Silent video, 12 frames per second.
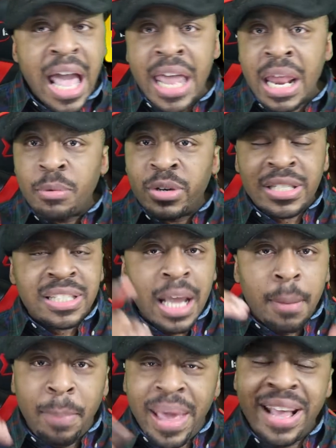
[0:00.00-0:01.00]
and I'm going to
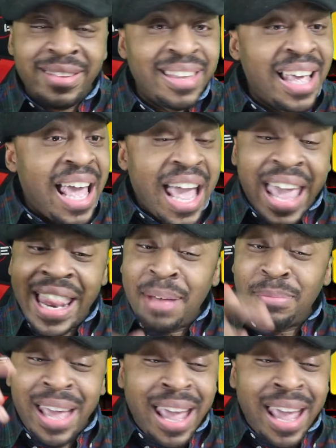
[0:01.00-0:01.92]
say peace and I'm,